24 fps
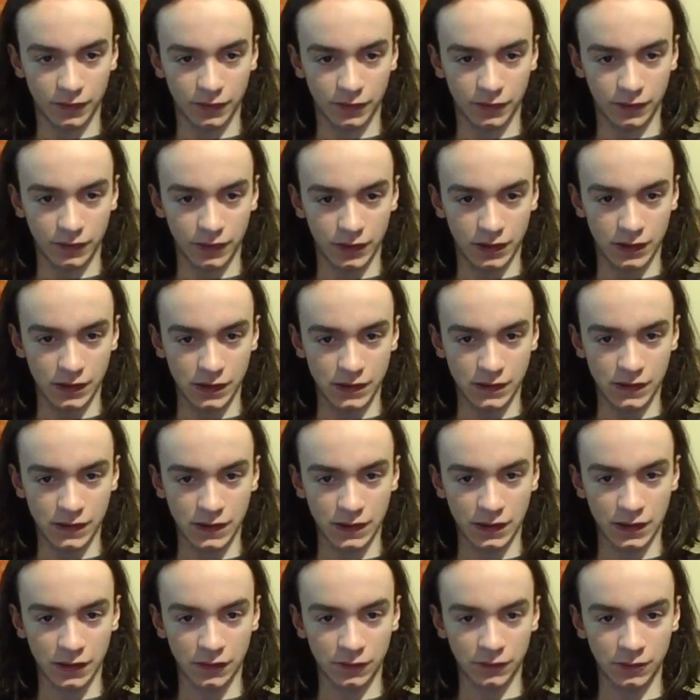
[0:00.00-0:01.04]
He needs to
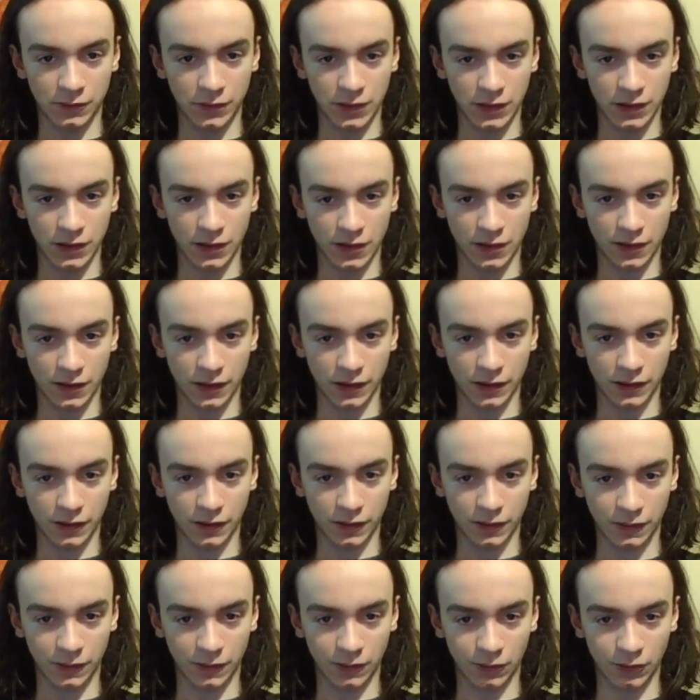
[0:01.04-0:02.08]
give me
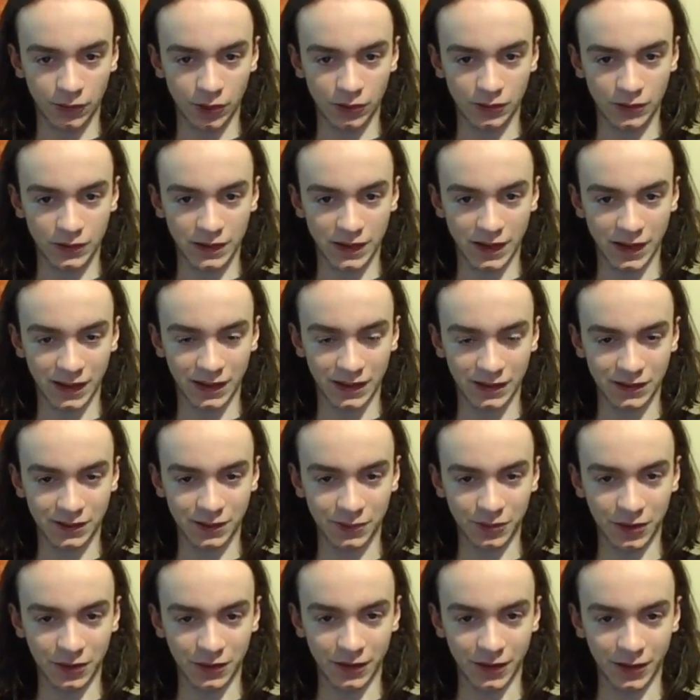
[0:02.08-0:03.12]
woke takes
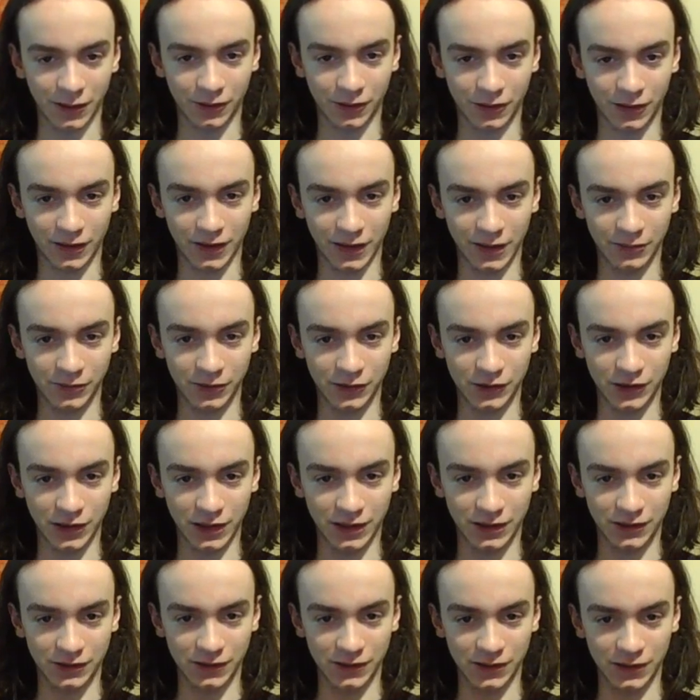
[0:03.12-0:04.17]
about how climate
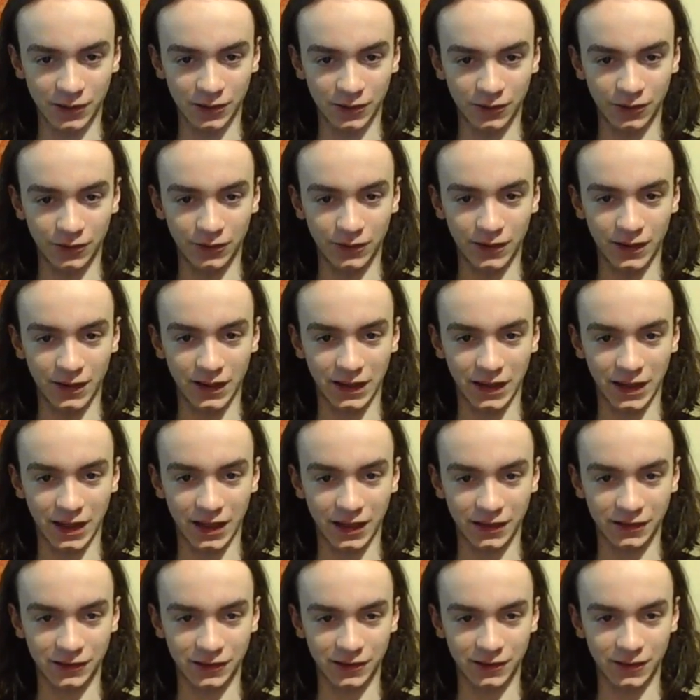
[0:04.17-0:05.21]
change is a good thing,
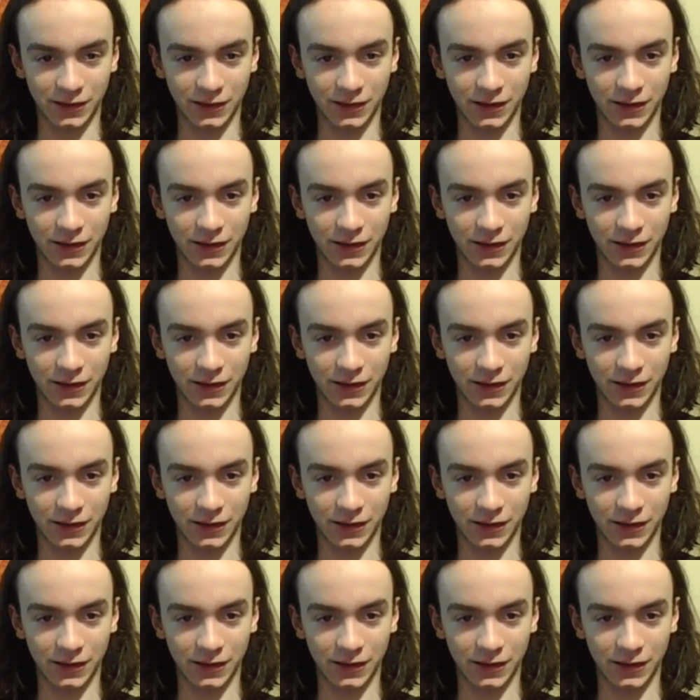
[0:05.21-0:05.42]
actually.